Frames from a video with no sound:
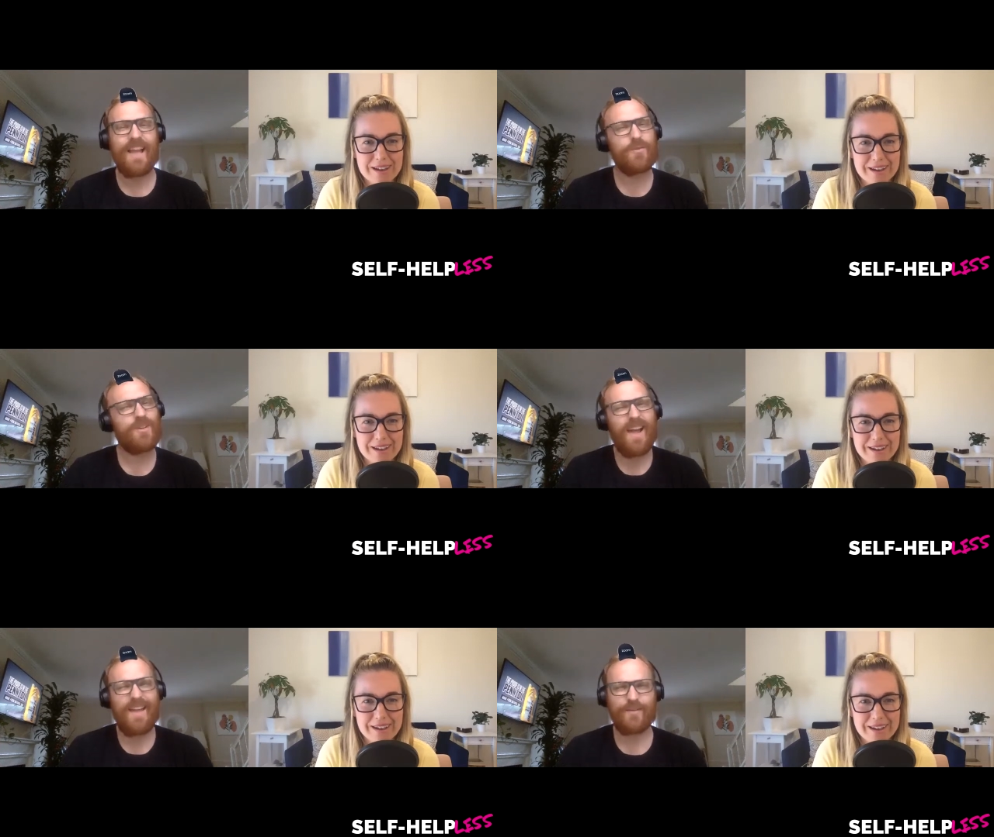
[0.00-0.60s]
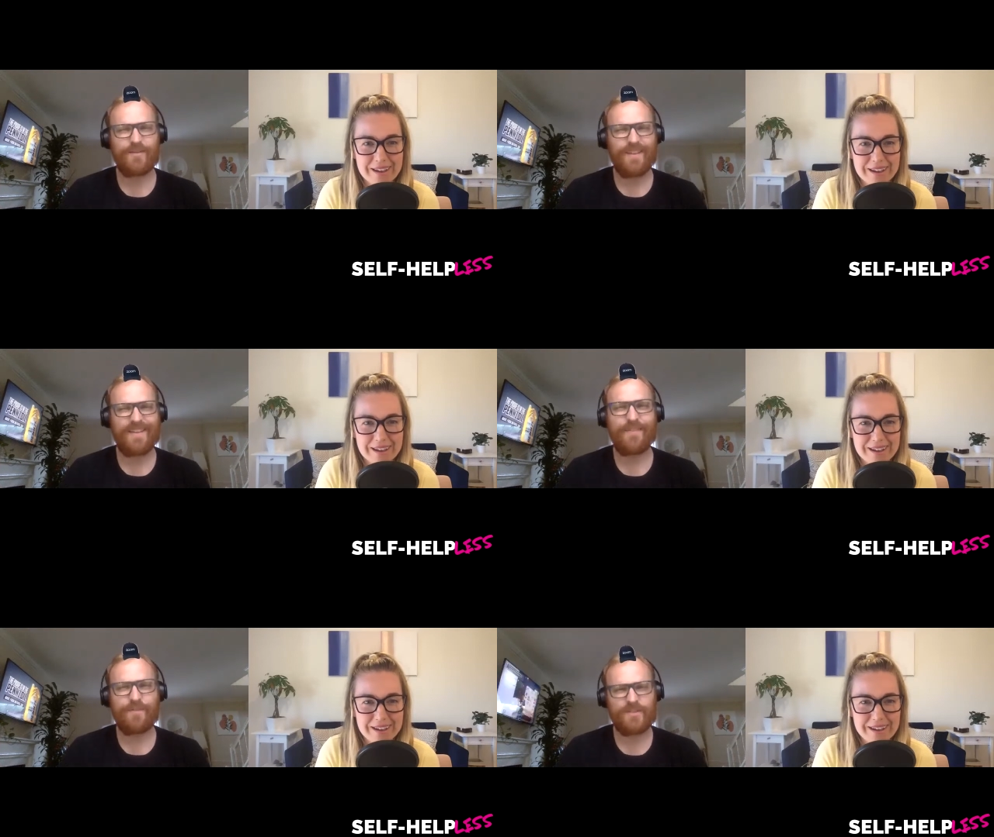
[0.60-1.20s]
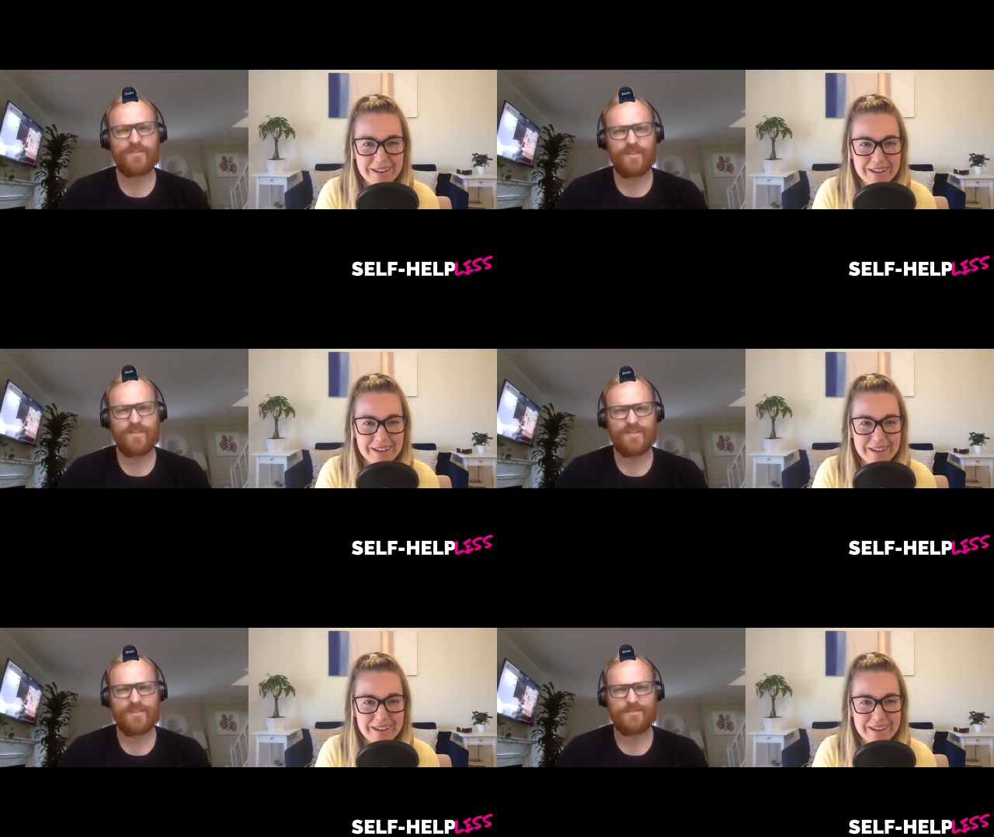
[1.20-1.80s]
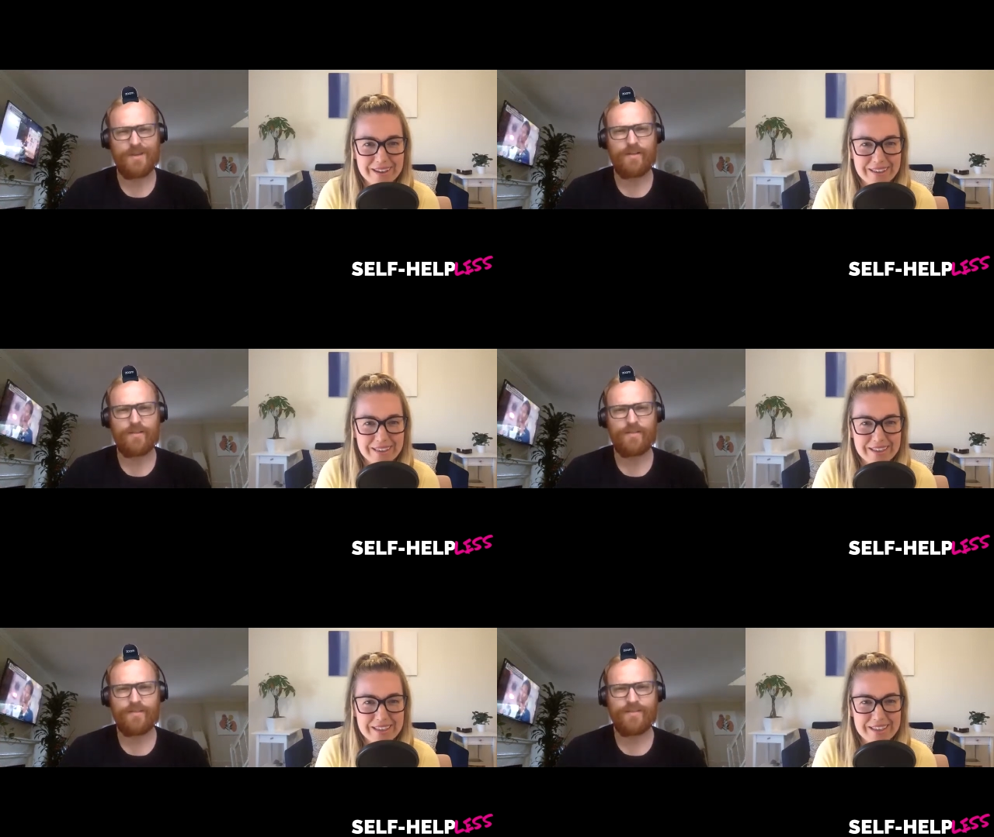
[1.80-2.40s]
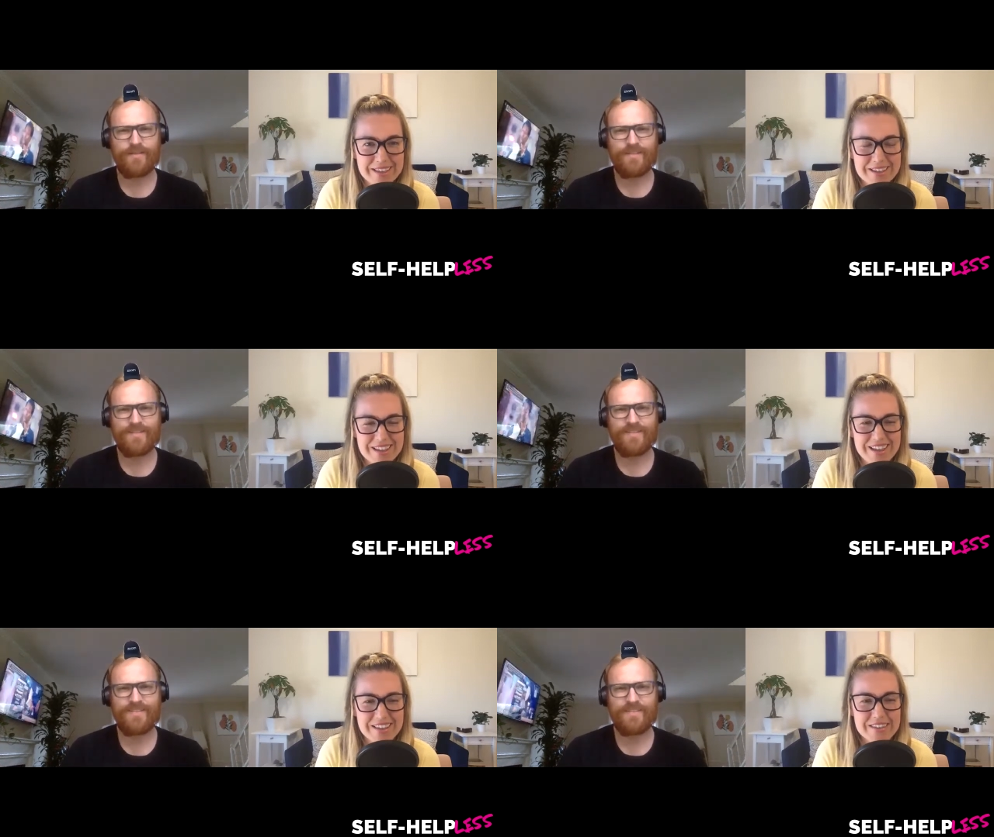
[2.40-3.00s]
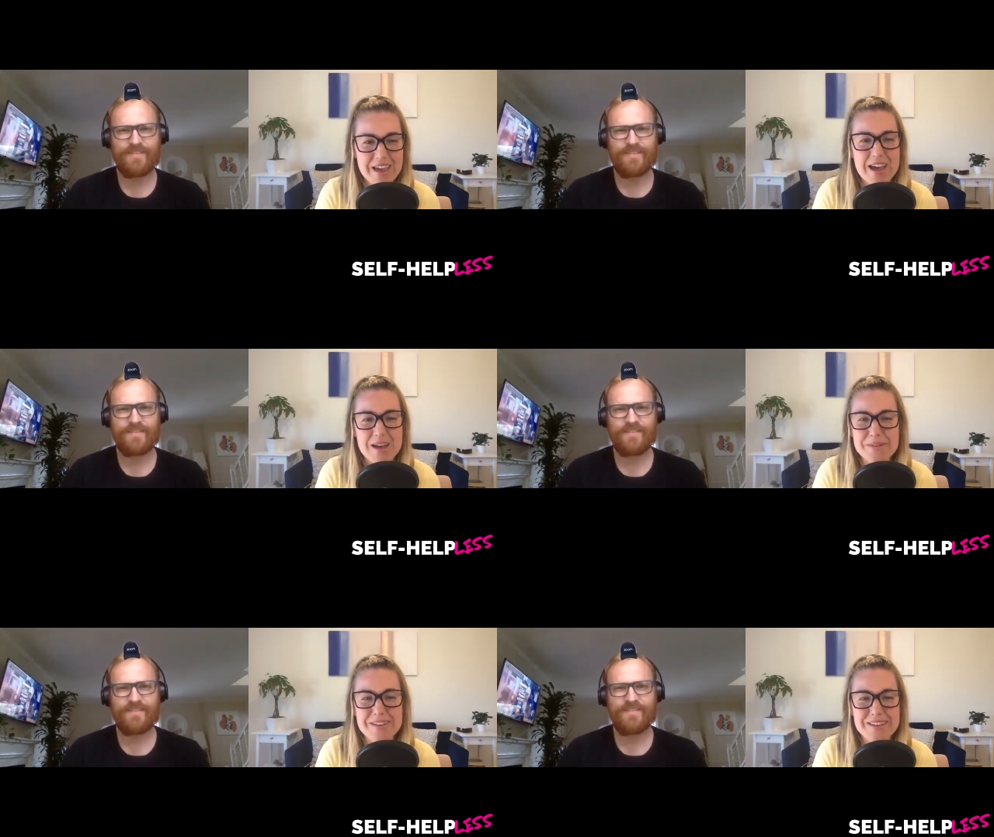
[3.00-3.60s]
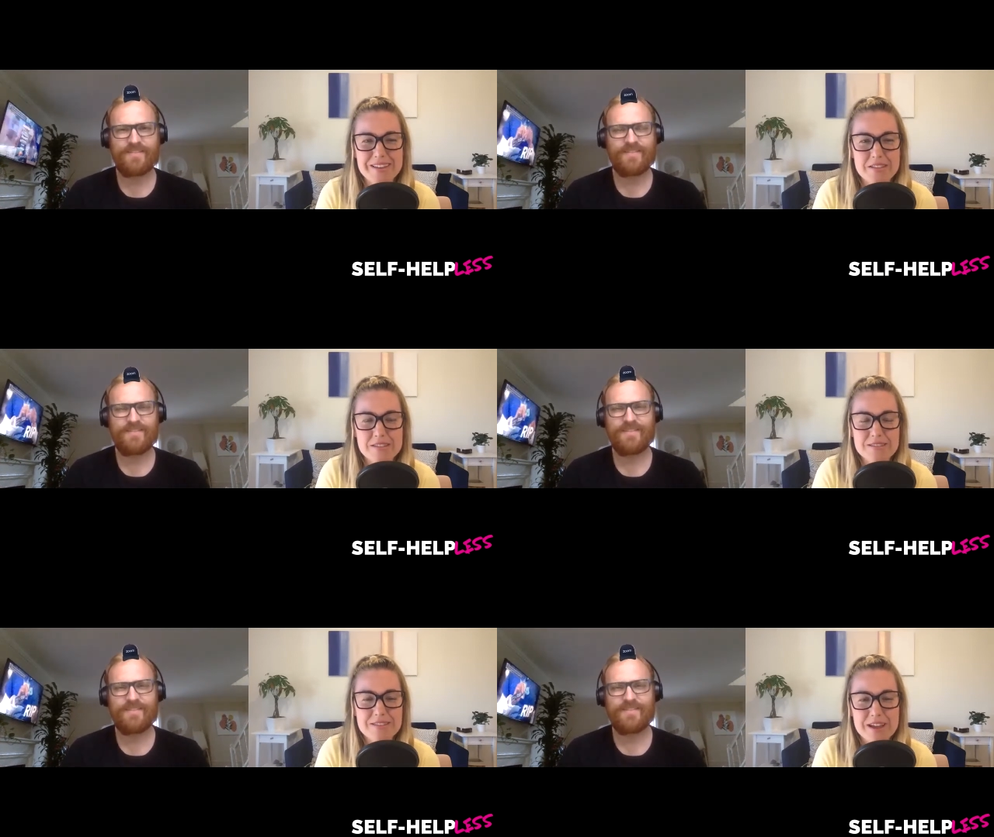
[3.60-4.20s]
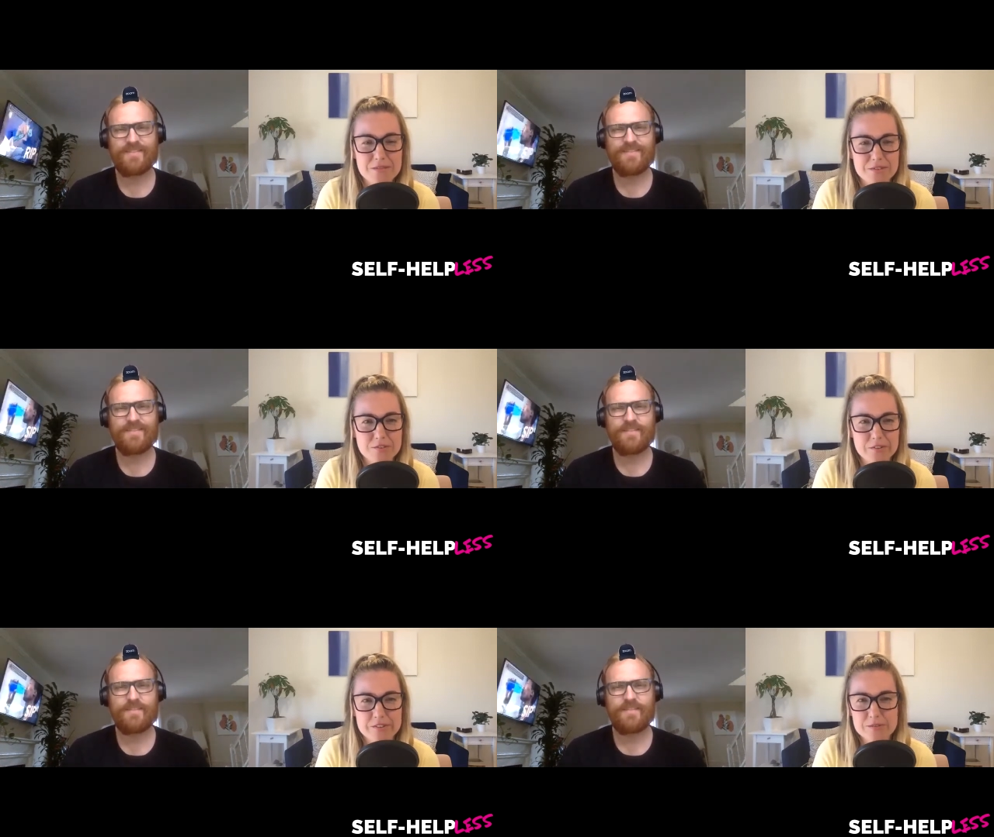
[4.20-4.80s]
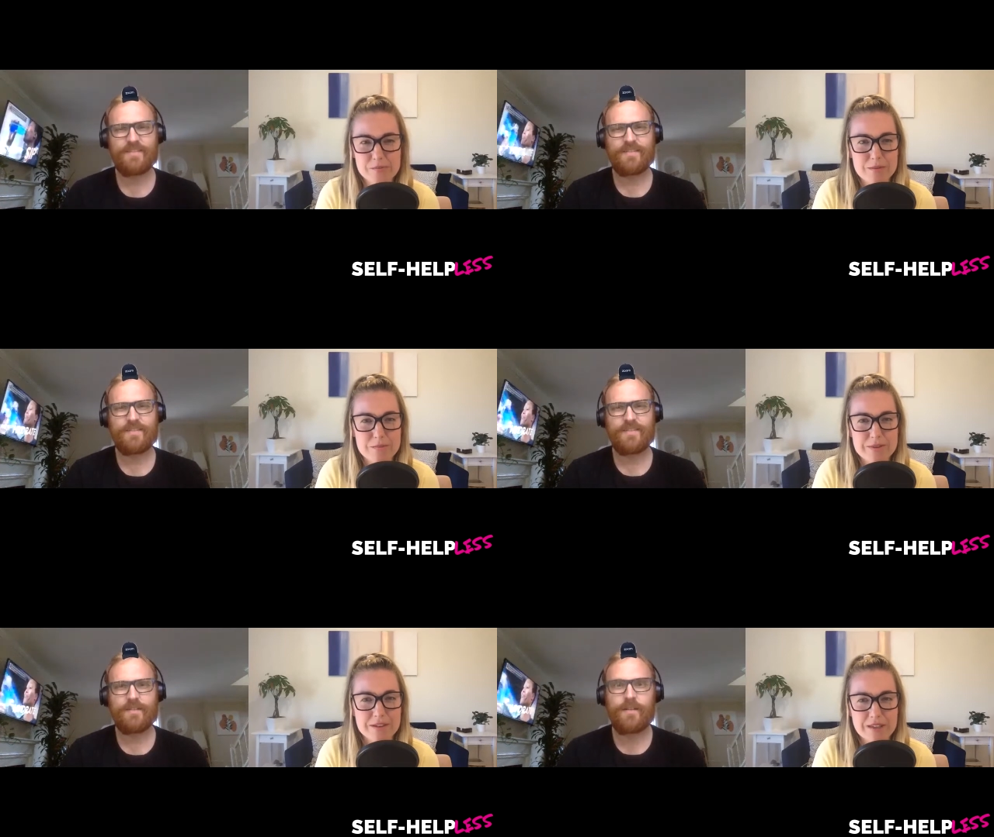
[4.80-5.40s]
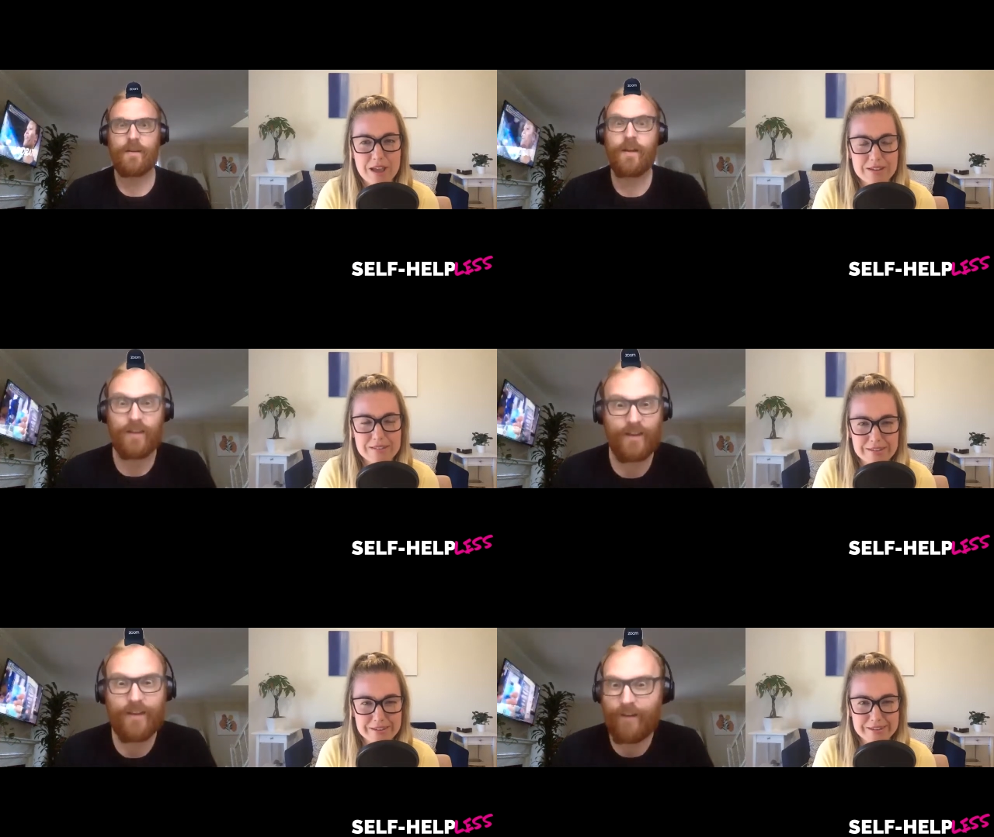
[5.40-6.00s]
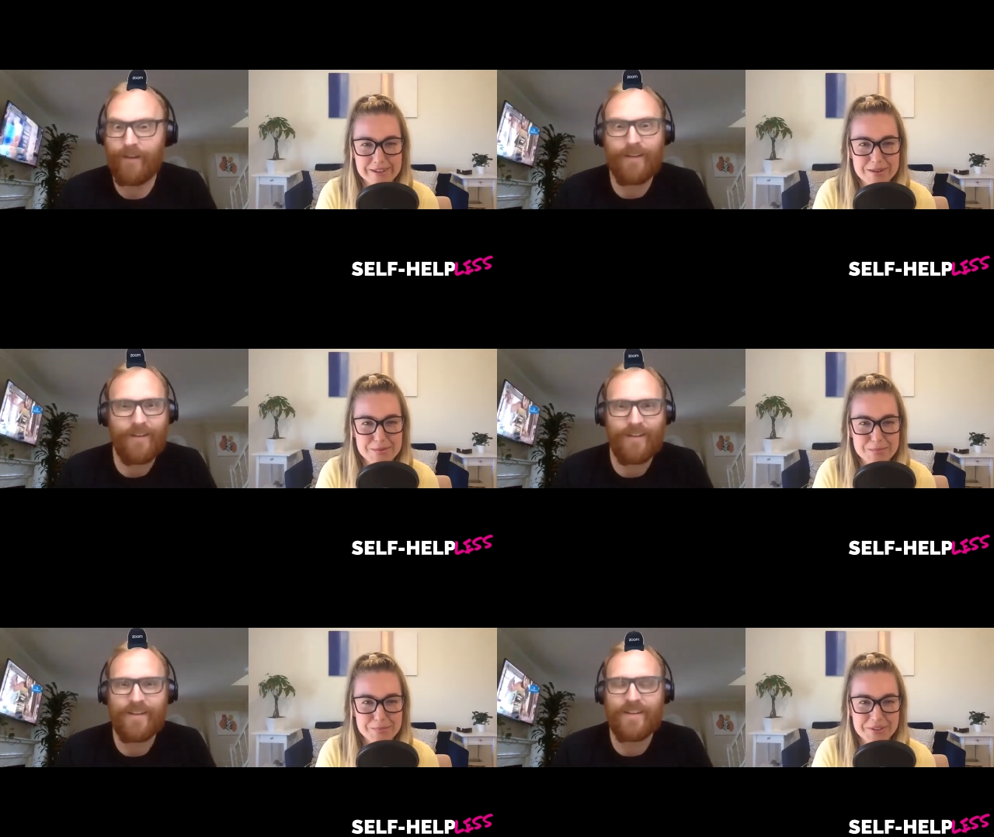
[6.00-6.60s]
Speaker 1: I would. I don't like if it starts to smell.
Speaker 2: Yeah, but it doesn't ever start to smell because I clean it up.